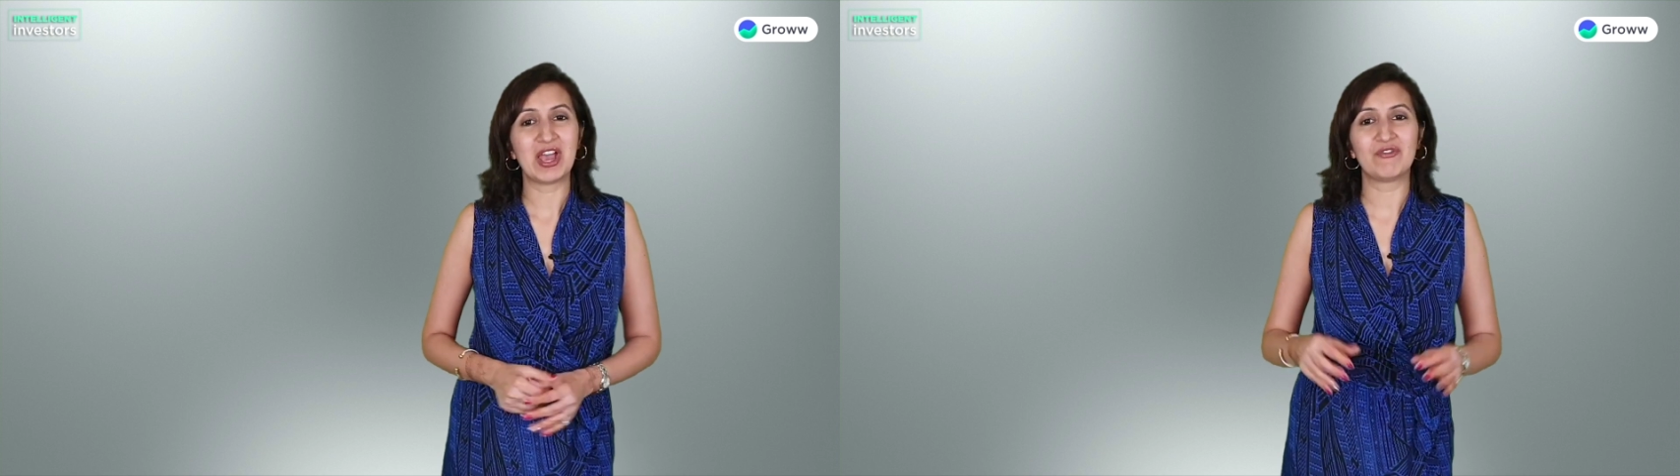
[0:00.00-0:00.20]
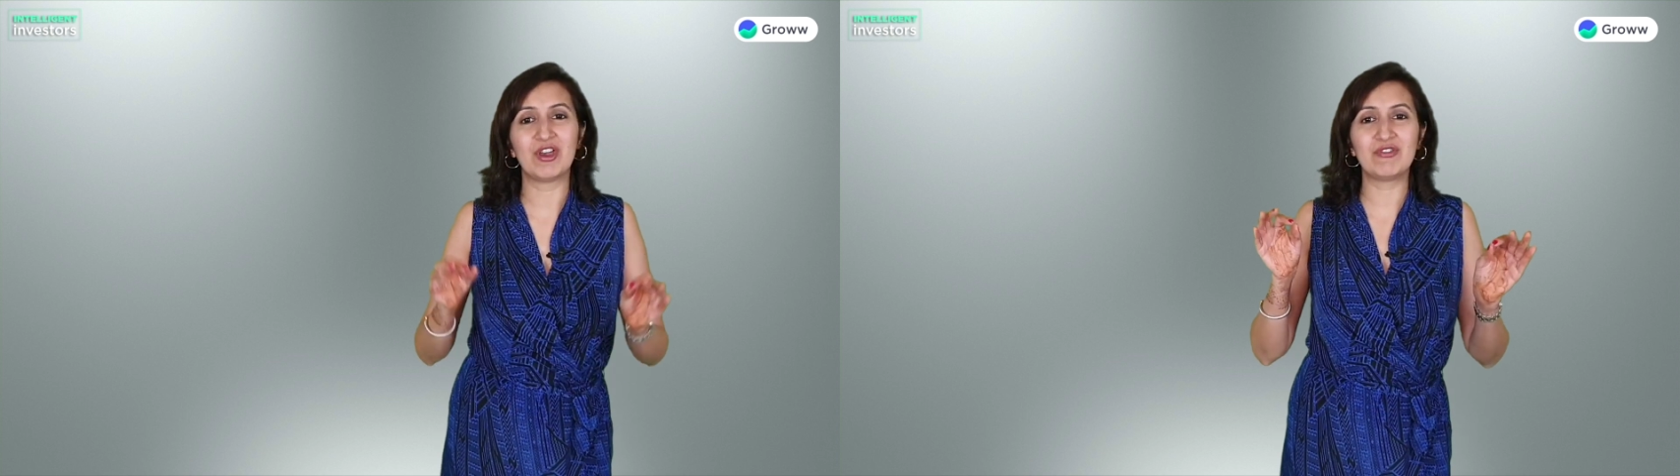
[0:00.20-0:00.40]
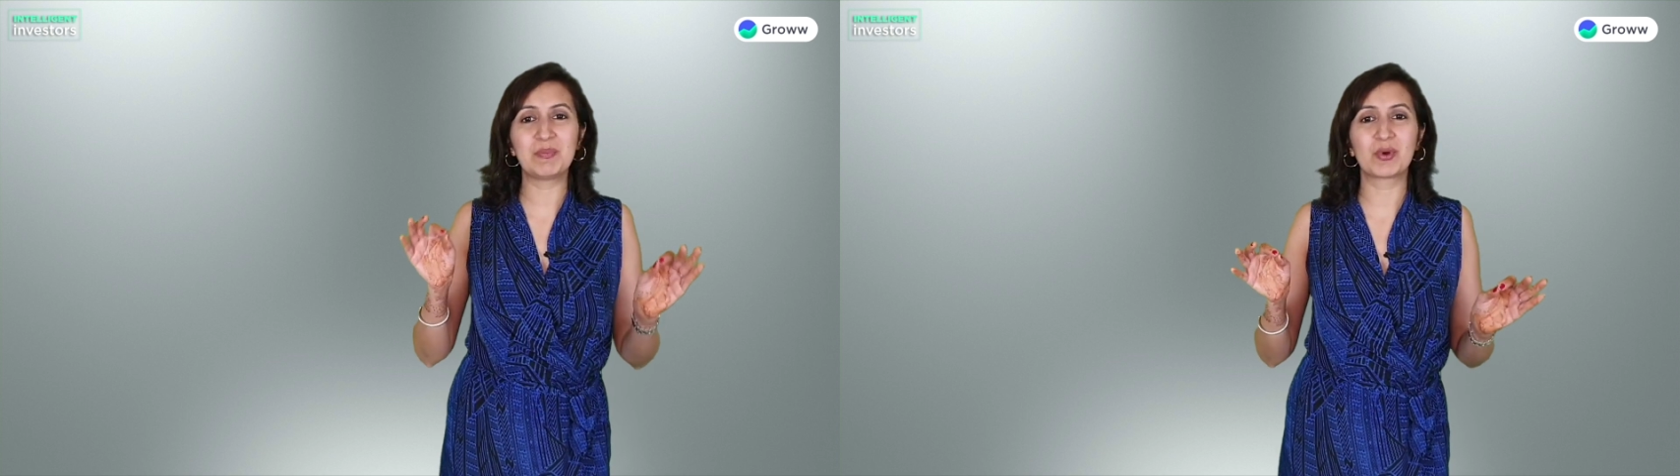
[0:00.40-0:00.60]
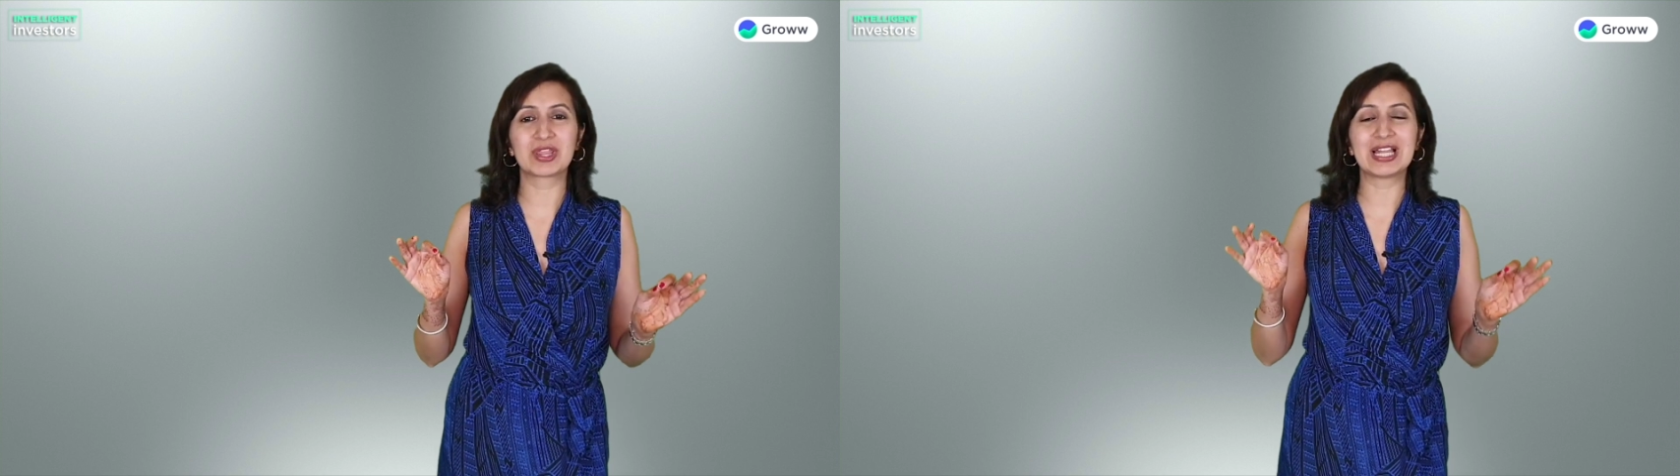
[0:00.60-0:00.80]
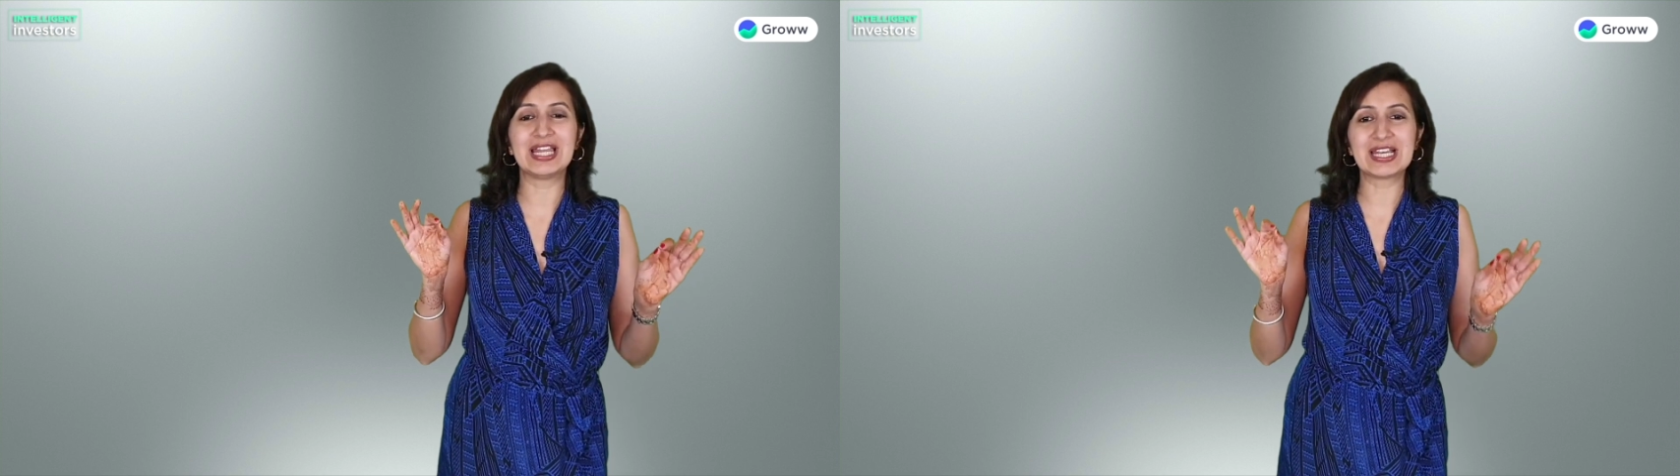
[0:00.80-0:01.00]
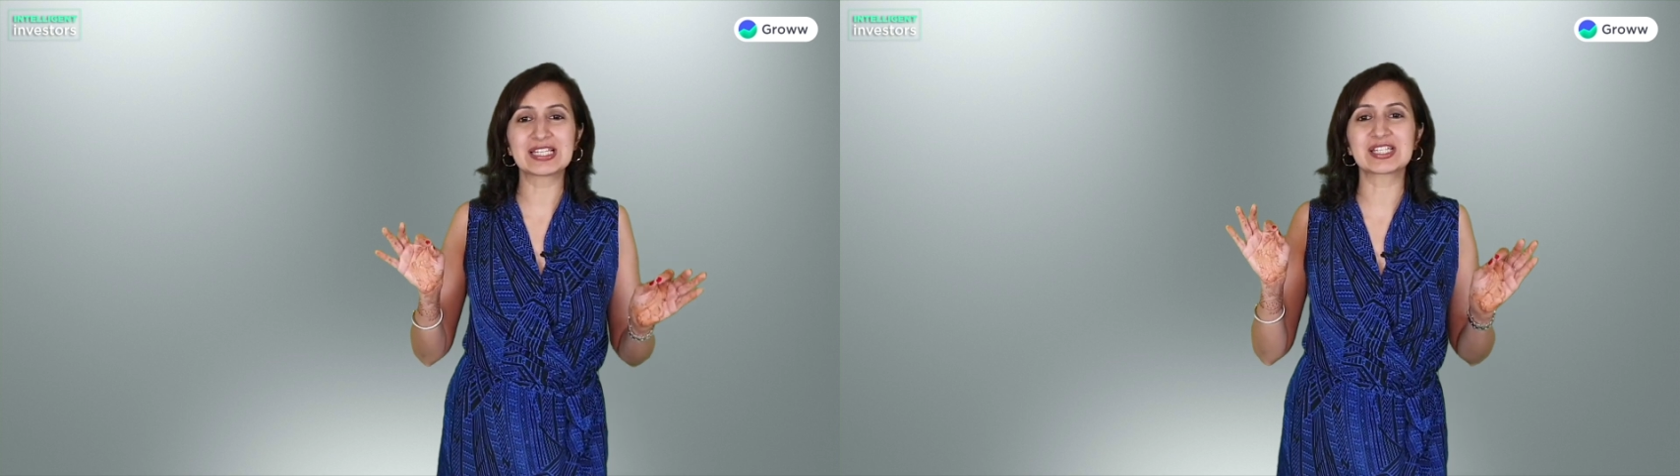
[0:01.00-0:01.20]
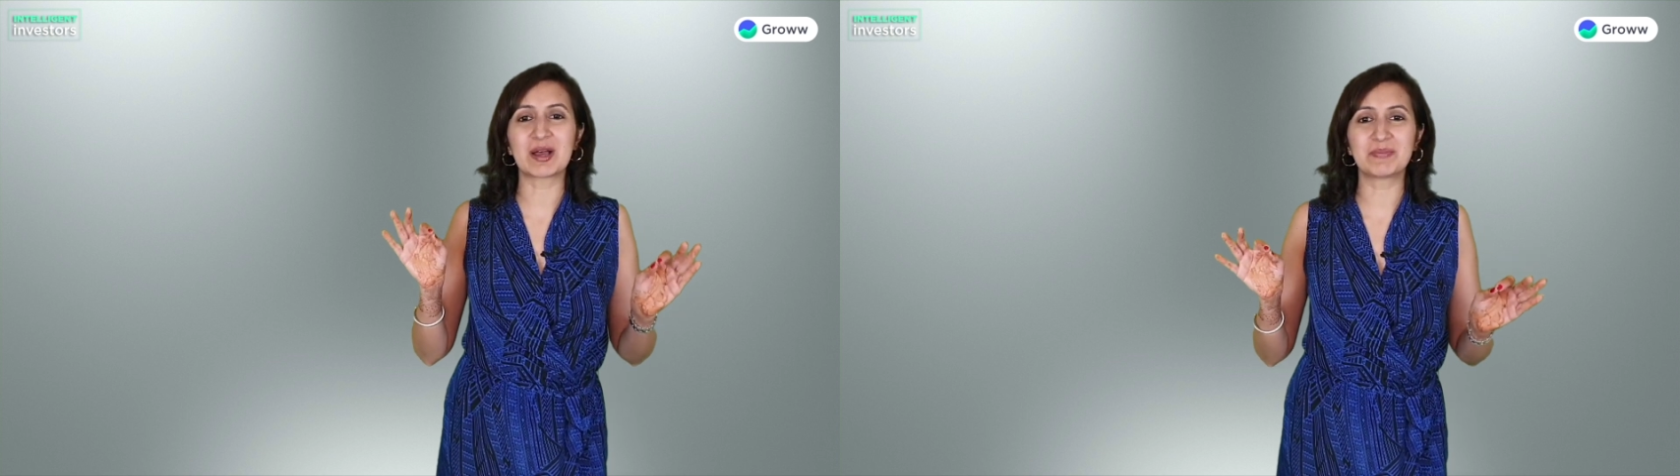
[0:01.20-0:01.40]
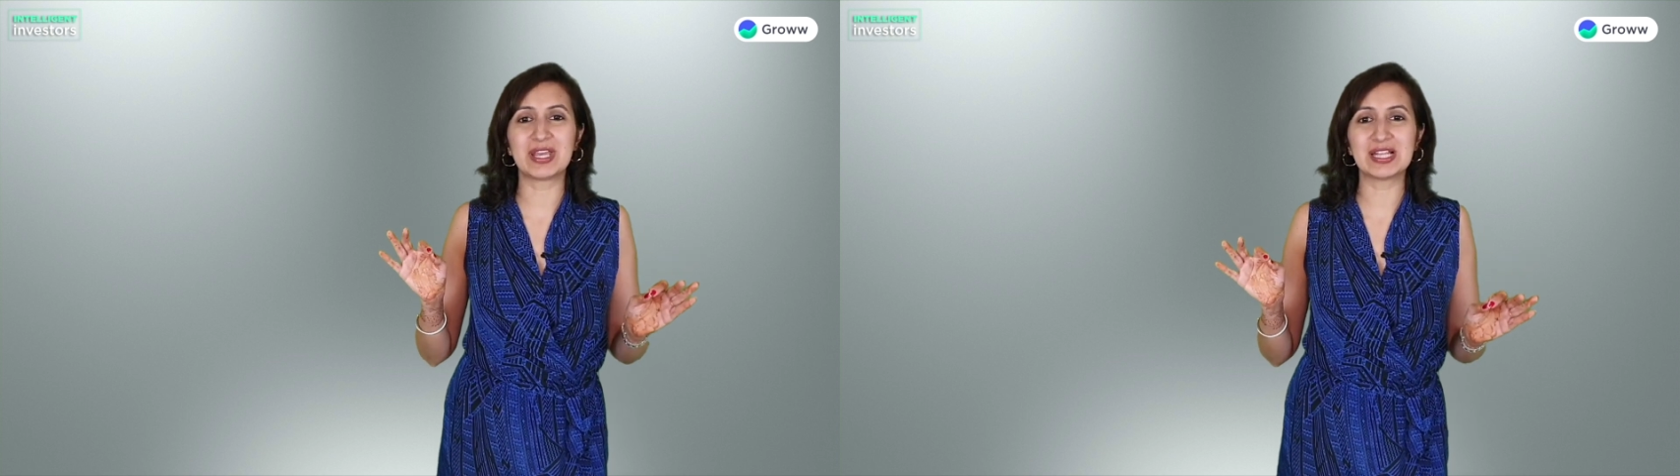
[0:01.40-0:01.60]
where we put the latest
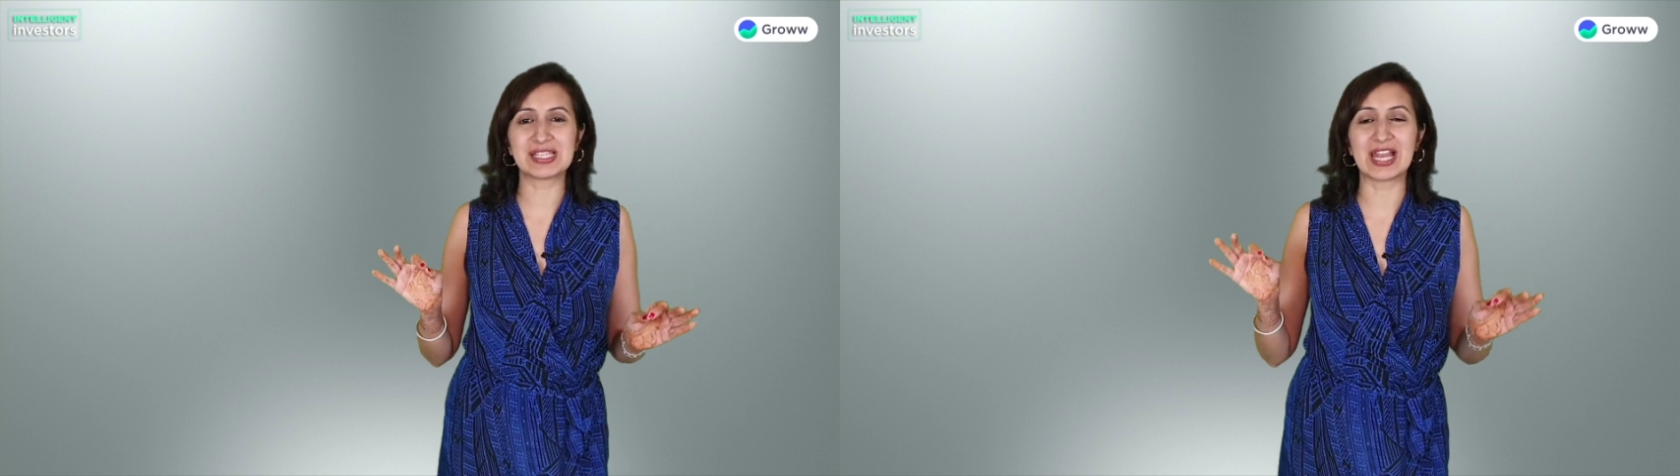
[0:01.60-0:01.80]
updates